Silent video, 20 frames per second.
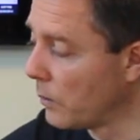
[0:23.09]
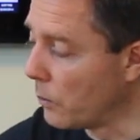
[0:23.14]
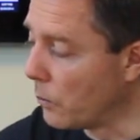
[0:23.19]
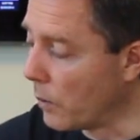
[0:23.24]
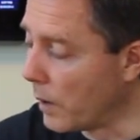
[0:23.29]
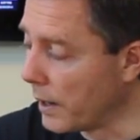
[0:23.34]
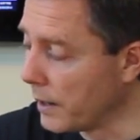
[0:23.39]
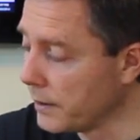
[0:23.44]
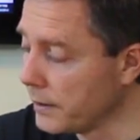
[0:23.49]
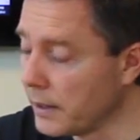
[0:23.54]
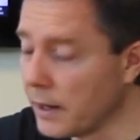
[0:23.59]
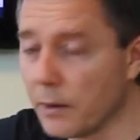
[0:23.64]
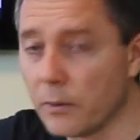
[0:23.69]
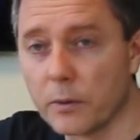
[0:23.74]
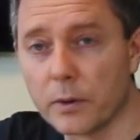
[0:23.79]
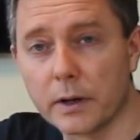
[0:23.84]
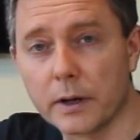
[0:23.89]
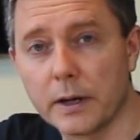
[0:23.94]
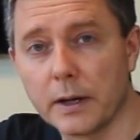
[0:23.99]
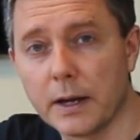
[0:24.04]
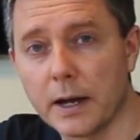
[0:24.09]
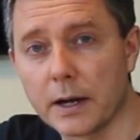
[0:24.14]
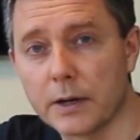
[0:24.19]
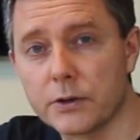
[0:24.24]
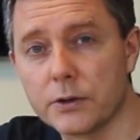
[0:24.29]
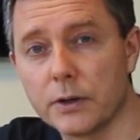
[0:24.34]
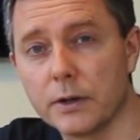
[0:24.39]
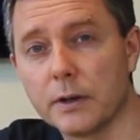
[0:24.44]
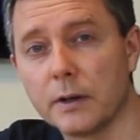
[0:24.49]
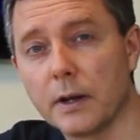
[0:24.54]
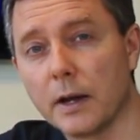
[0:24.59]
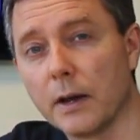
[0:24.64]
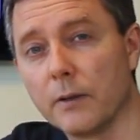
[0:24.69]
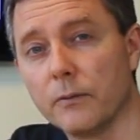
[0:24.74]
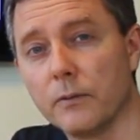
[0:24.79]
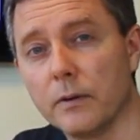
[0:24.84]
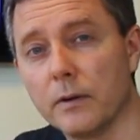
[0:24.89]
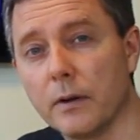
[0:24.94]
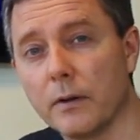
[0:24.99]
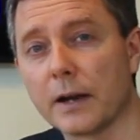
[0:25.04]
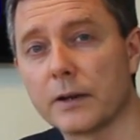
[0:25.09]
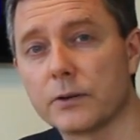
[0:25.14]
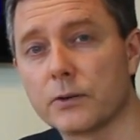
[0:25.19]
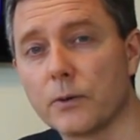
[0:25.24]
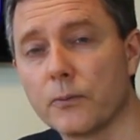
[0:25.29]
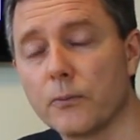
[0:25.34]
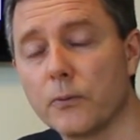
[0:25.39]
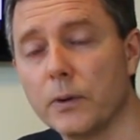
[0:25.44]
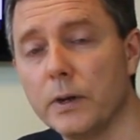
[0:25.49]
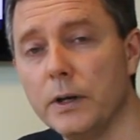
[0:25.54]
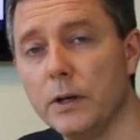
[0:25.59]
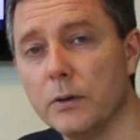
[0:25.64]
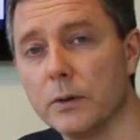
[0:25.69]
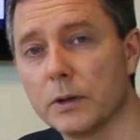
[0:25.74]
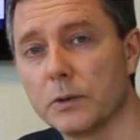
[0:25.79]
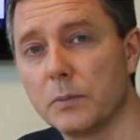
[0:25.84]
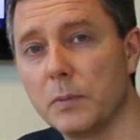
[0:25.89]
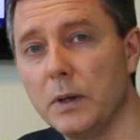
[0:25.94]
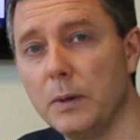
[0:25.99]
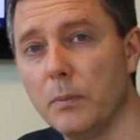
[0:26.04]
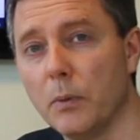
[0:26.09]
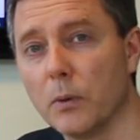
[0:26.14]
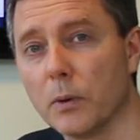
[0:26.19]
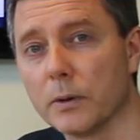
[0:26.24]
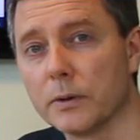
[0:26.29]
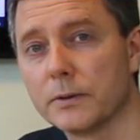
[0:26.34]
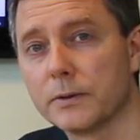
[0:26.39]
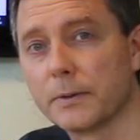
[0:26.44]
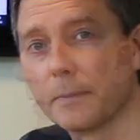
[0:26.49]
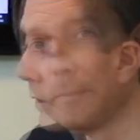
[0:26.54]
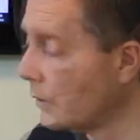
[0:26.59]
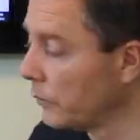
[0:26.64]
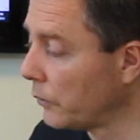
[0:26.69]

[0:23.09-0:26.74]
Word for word: wired network connection, and extra free USB ports.